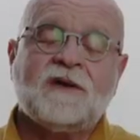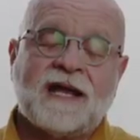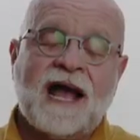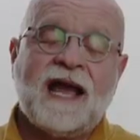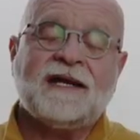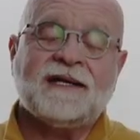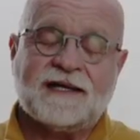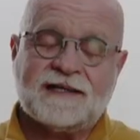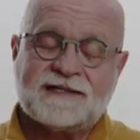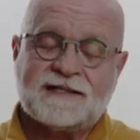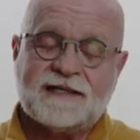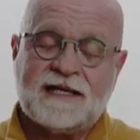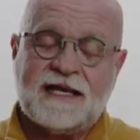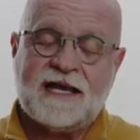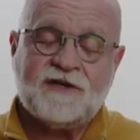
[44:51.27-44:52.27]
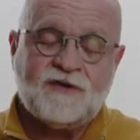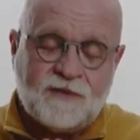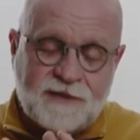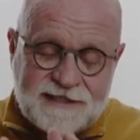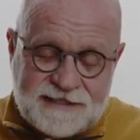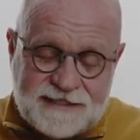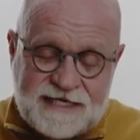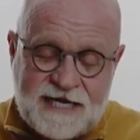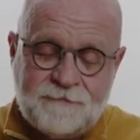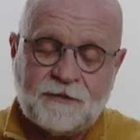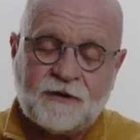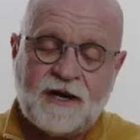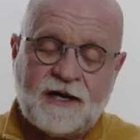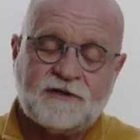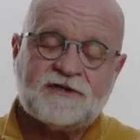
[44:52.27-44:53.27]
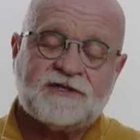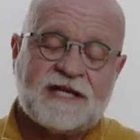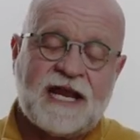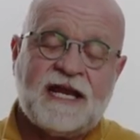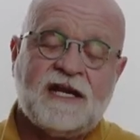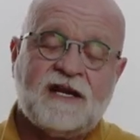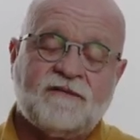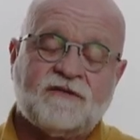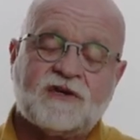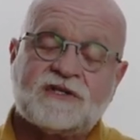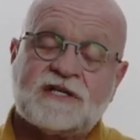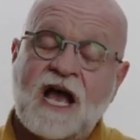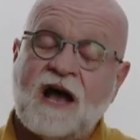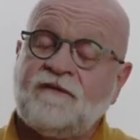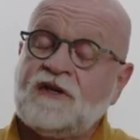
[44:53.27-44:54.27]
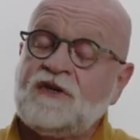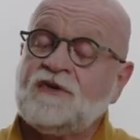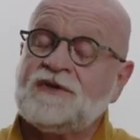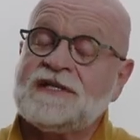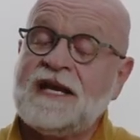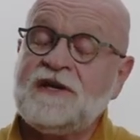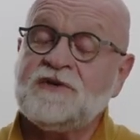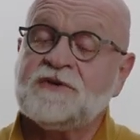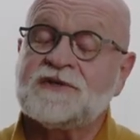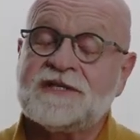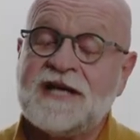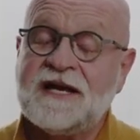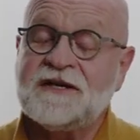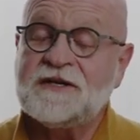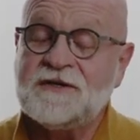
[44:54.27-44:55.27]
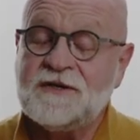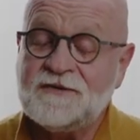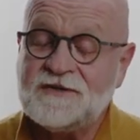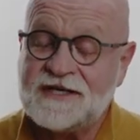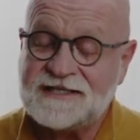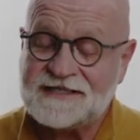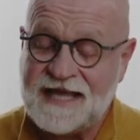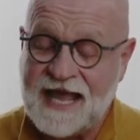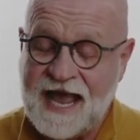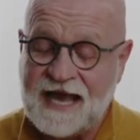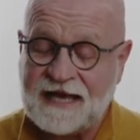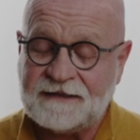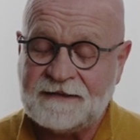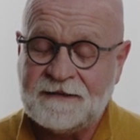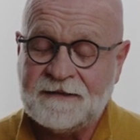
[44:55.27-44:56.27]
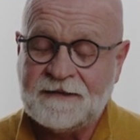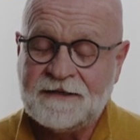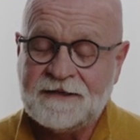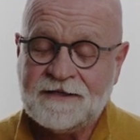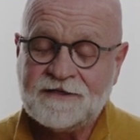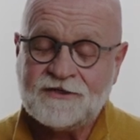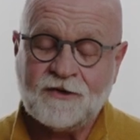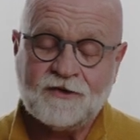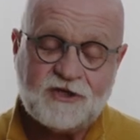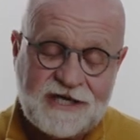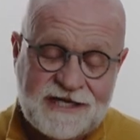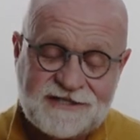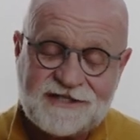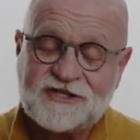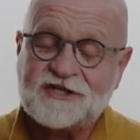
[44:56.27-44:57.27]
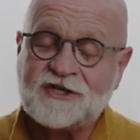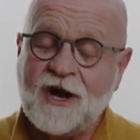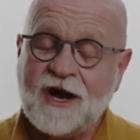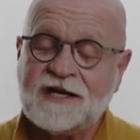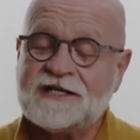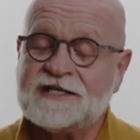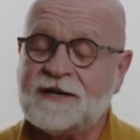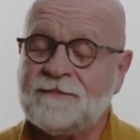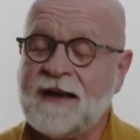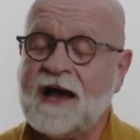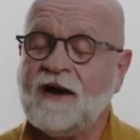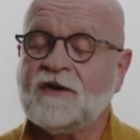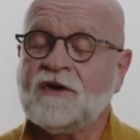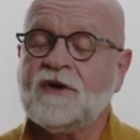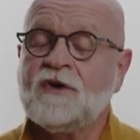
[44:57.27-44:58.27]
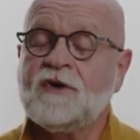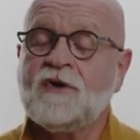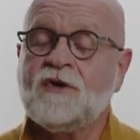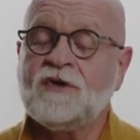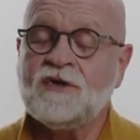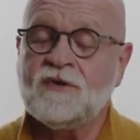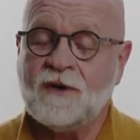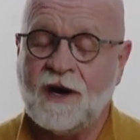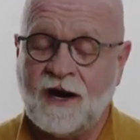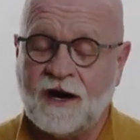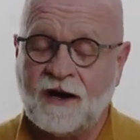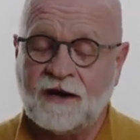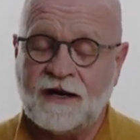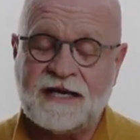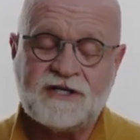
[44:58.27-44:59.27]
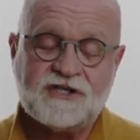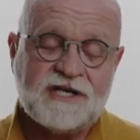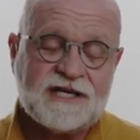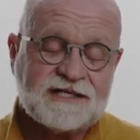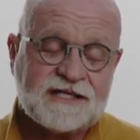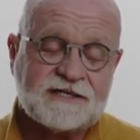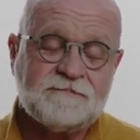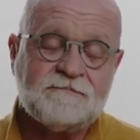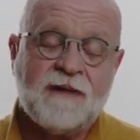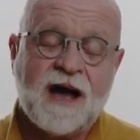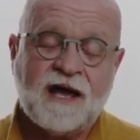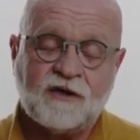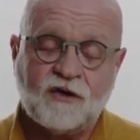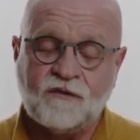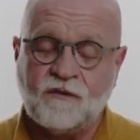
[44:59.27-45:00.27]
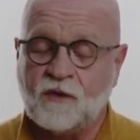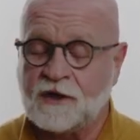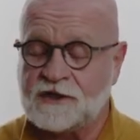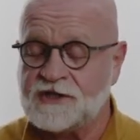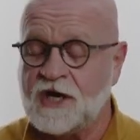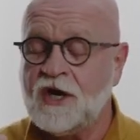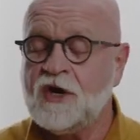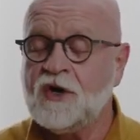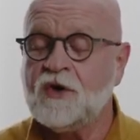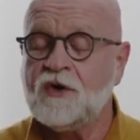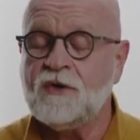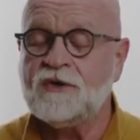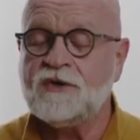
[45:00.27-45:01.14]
guide us into a deeper understanding of yourself. And you sent your son to do just that. So Jesus taught us about who you are, and Jesus modeled for us who